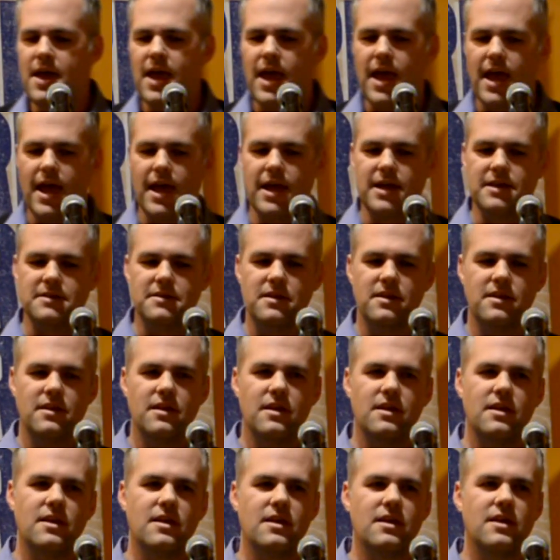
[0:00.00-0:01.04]
And
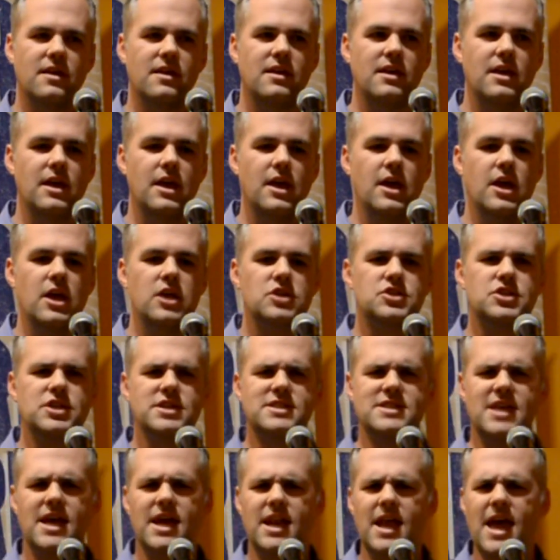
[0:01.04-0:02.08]
she
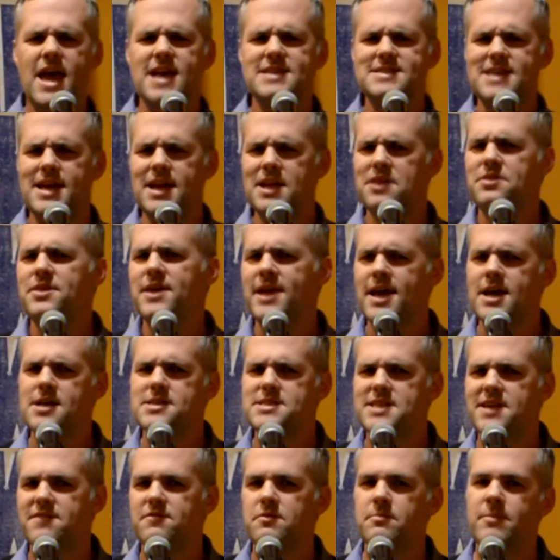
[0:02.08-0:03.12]
said, Has anything
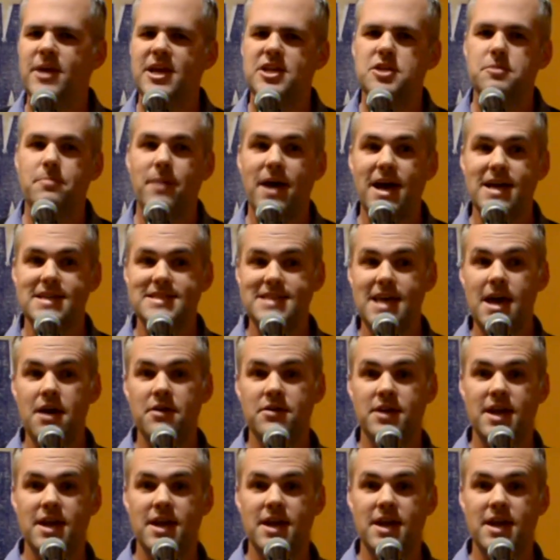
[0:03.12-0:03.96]
else ever made you pass out?